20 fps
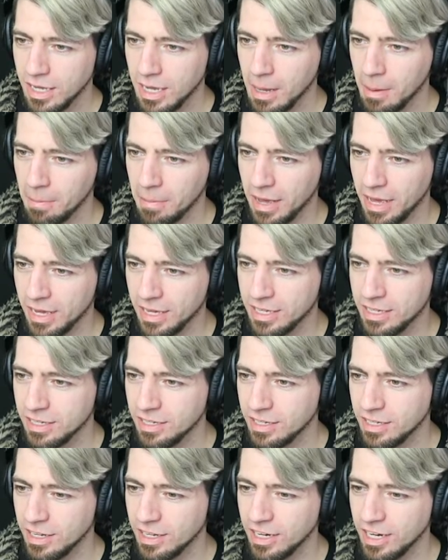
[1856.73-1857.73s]
I'm back,
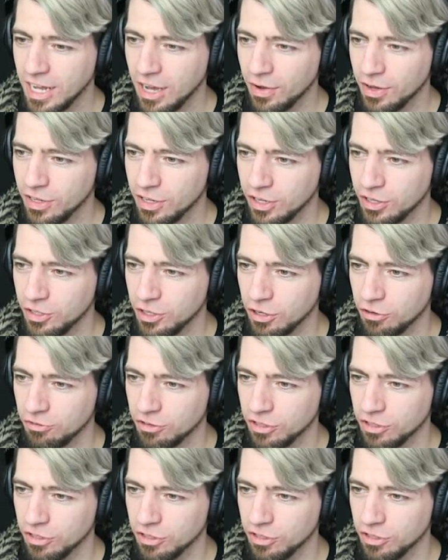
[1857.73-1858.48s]
and now I got no